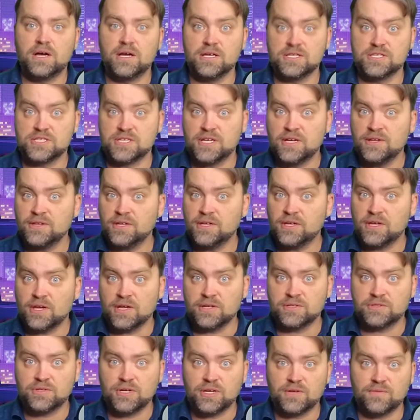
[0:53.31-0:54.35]
I signed a
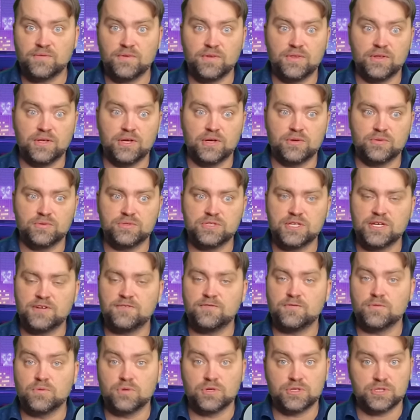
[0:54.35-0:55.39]
contract with Garuda
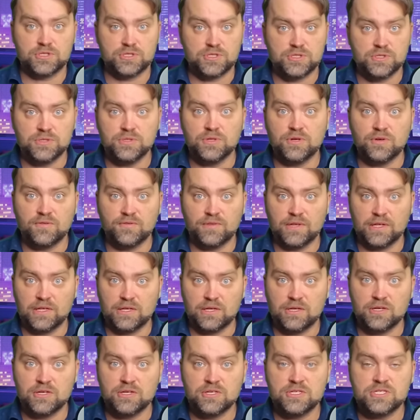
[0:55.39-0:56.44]
for 2 of the
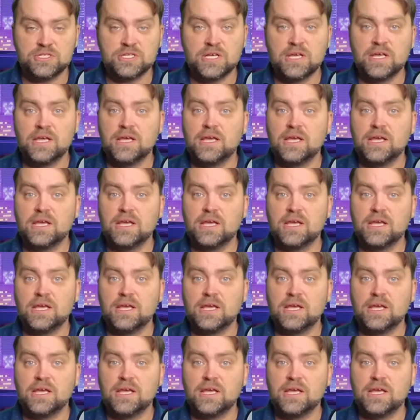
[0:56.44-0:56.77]
years,